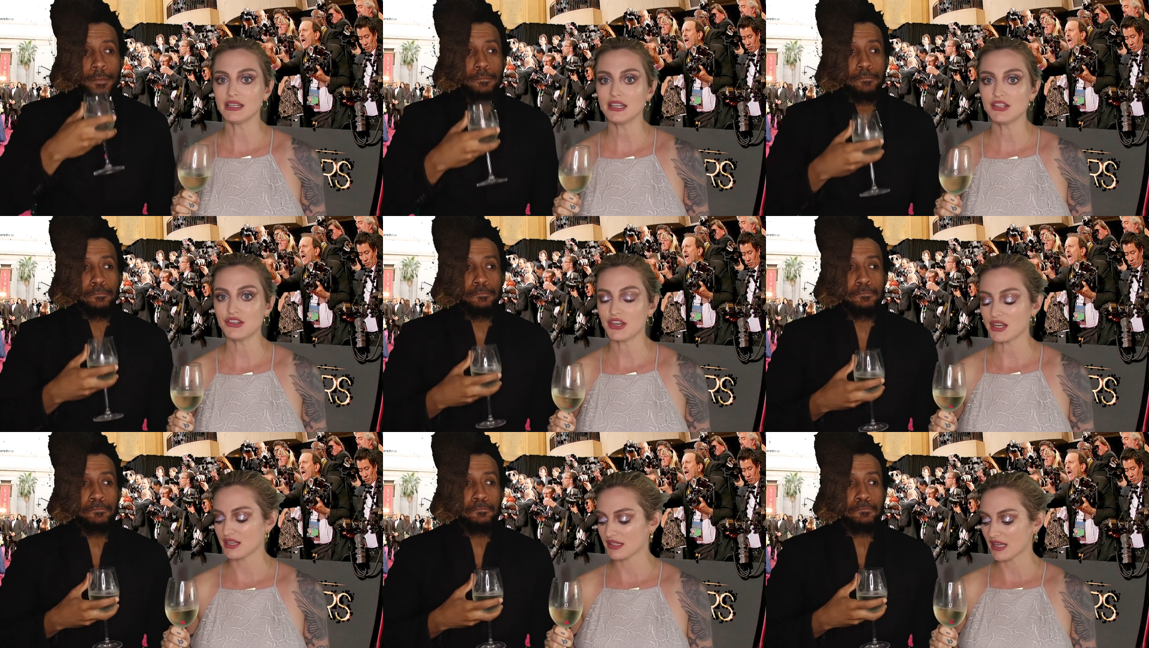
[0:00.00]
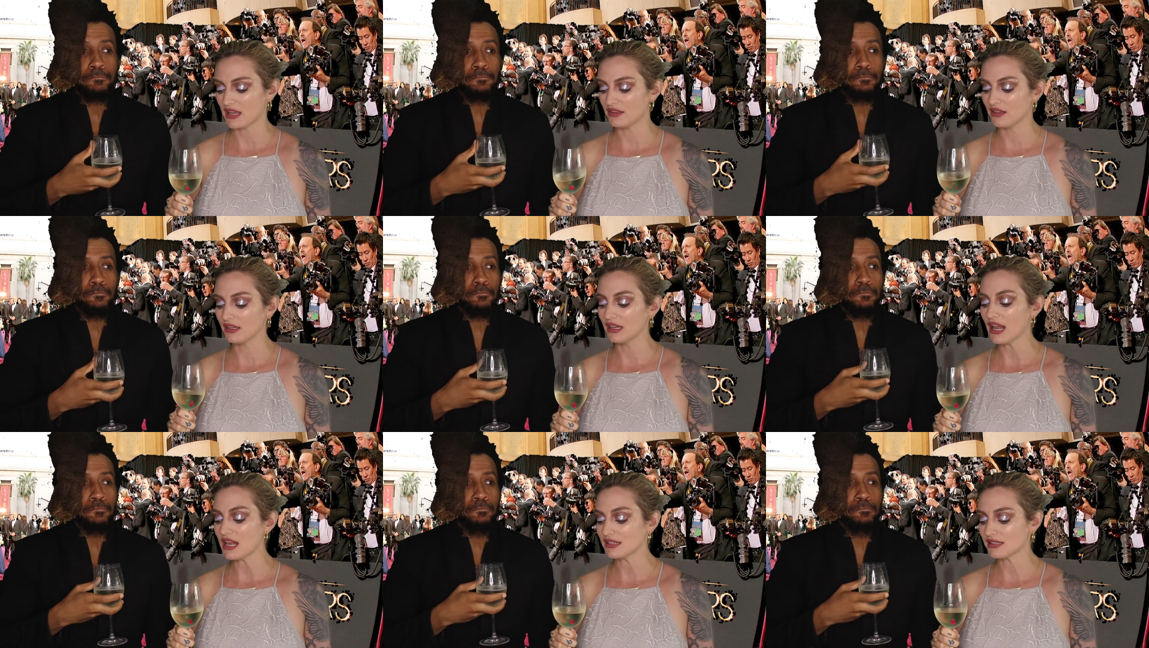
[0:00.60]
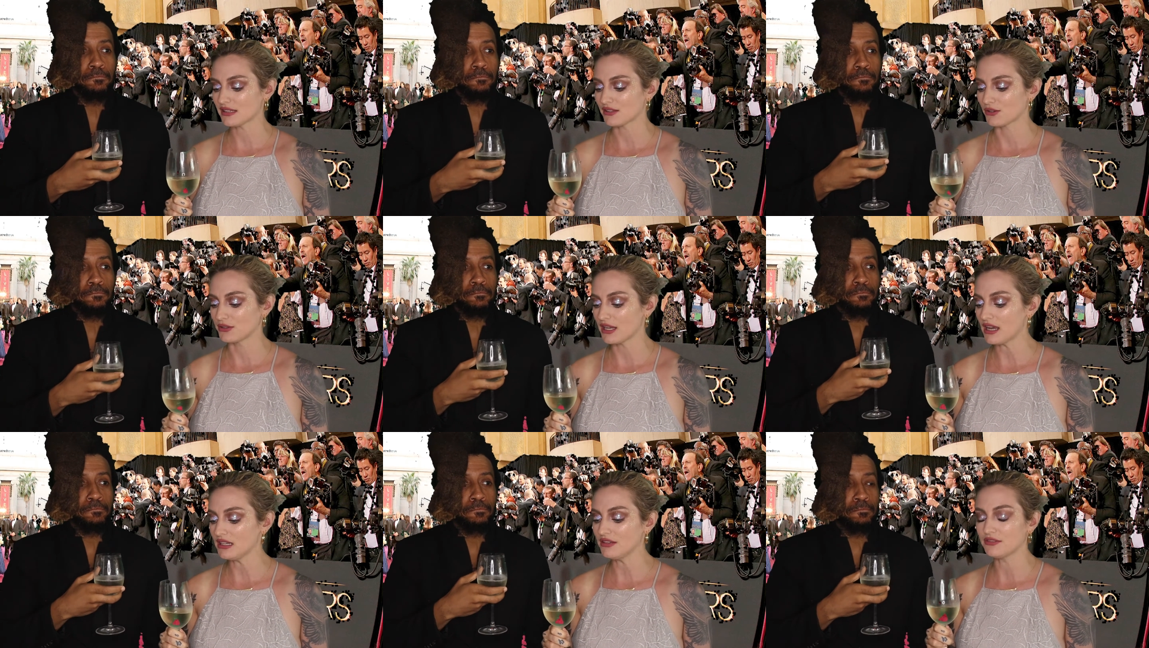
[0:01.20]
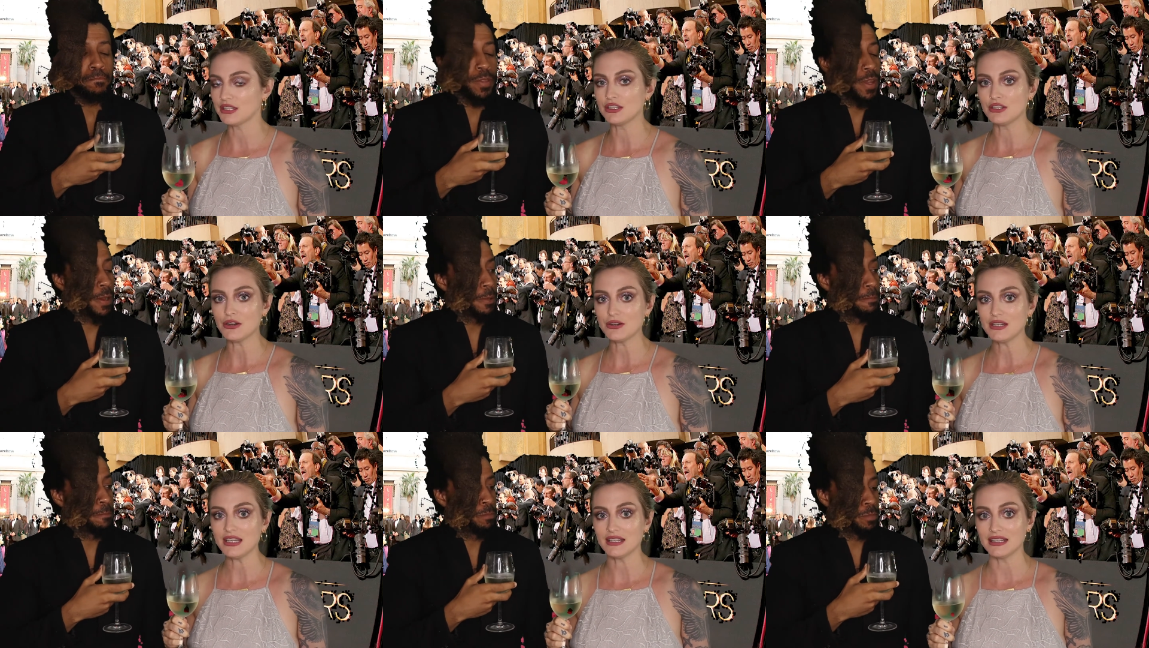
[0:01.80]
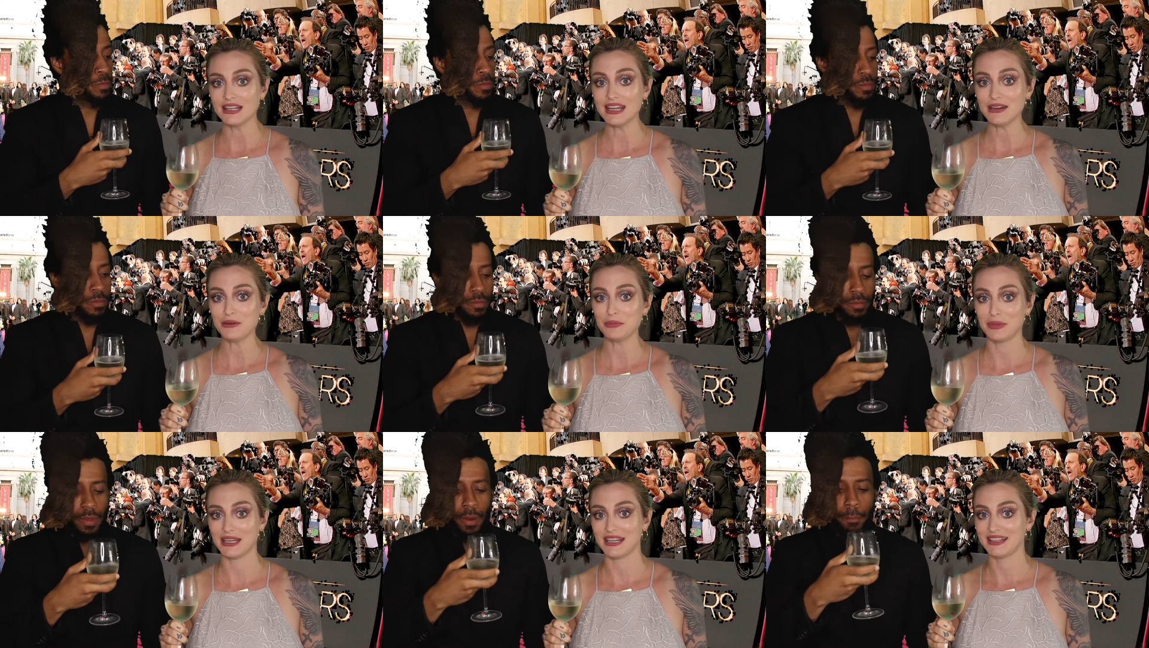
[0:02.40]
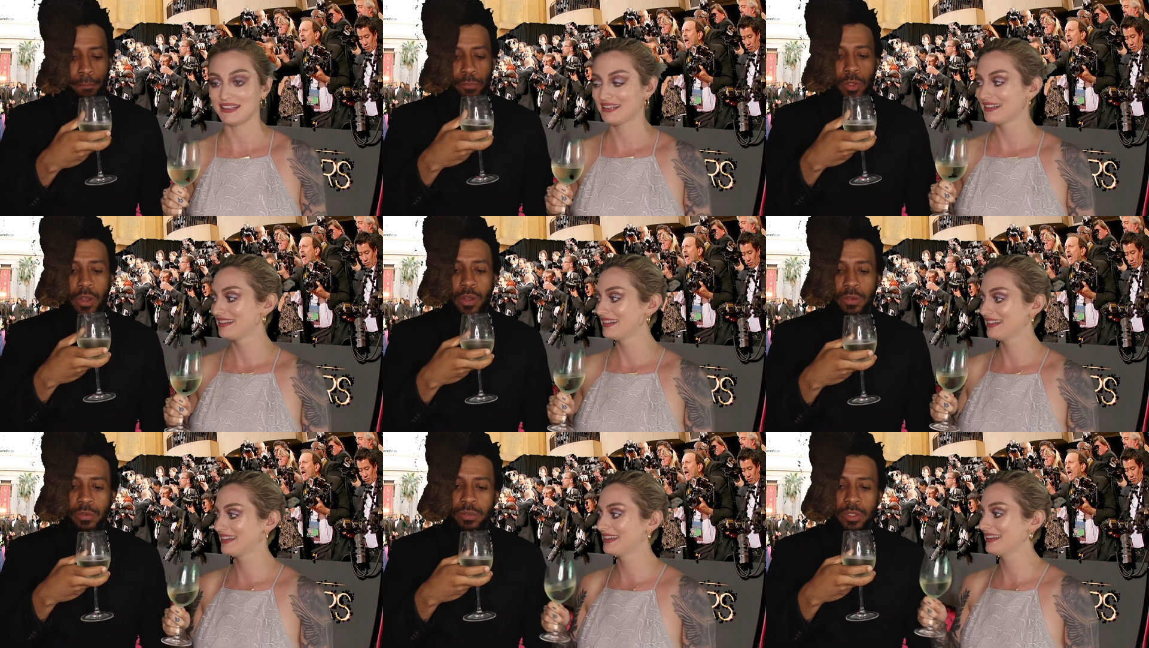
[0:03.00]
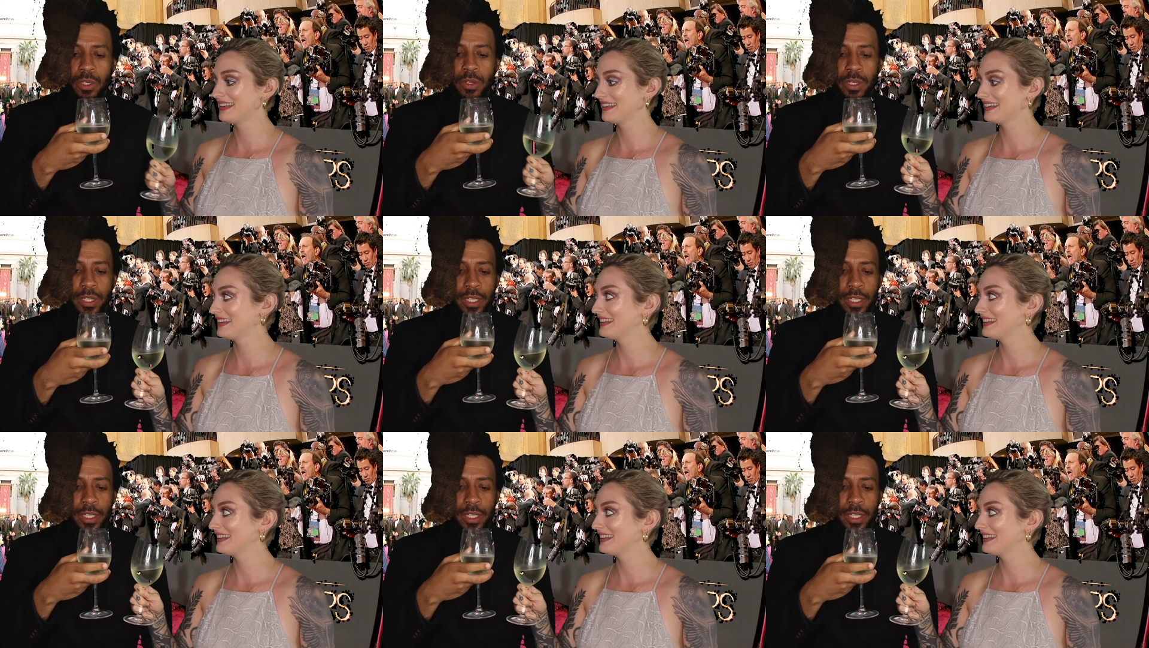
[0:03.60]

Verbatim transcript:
Speaker 1: delicious, and the glasses are not even dirty a little bit.
Speaker 2: No, so